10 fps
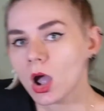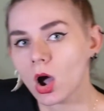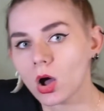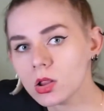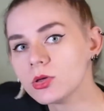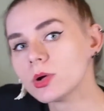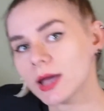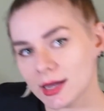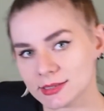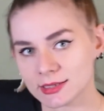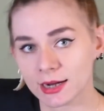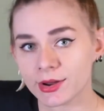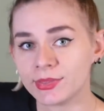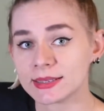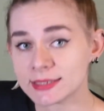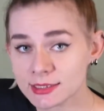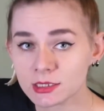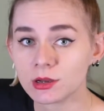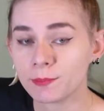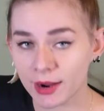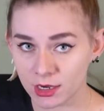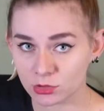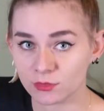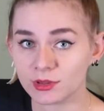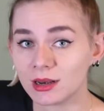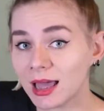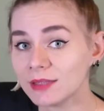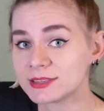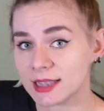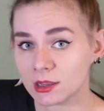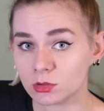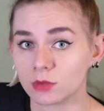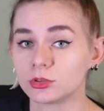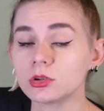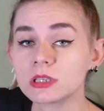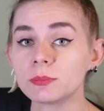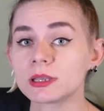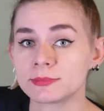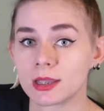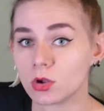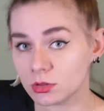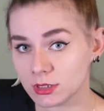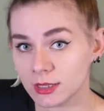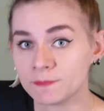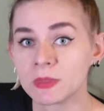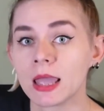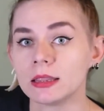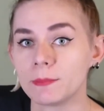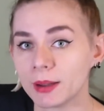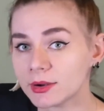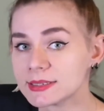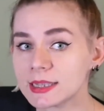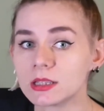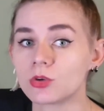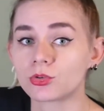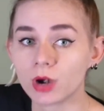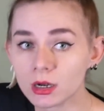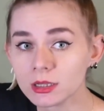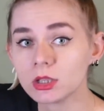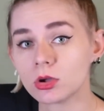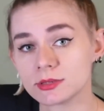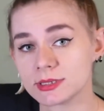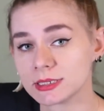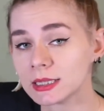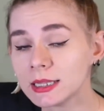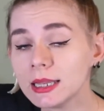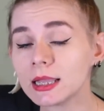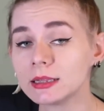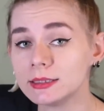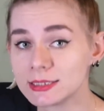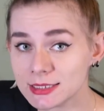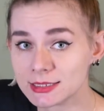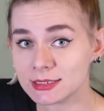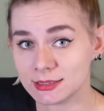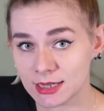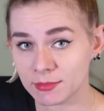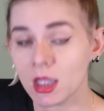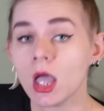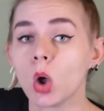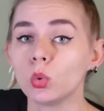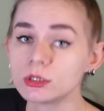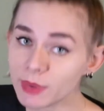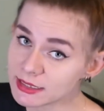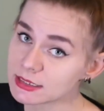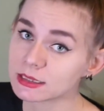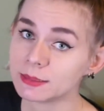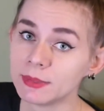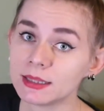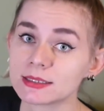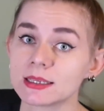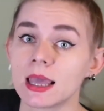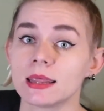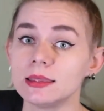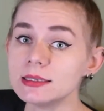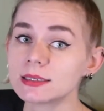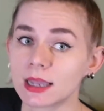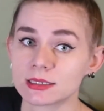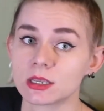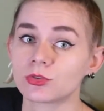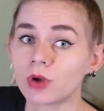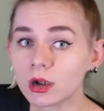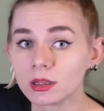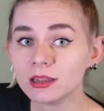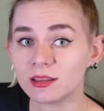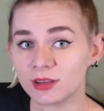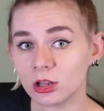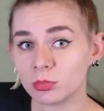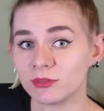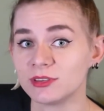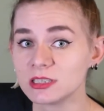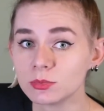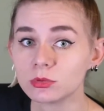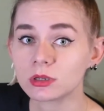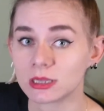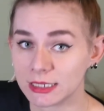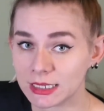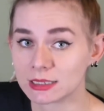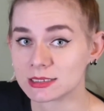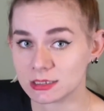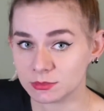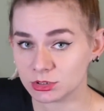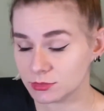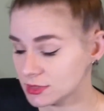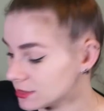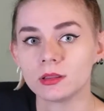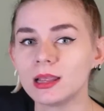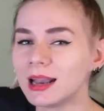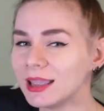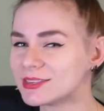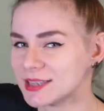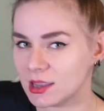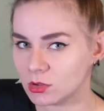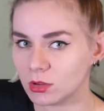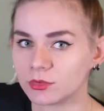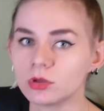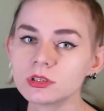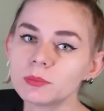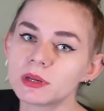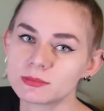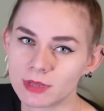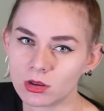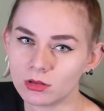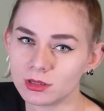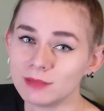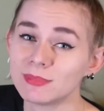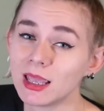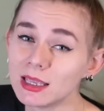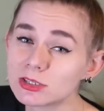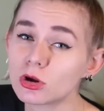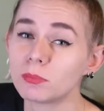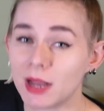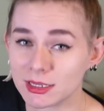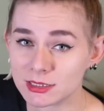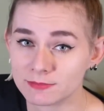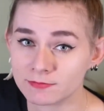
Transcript: Although cats are a necessary part of the life cycle of Toxoplasma gondii, the parasite rarely causes clinical disease in them, which basically means these cats rarely develop visible clinical symptoms. The life cycle of Toxoplasma gondii is complex.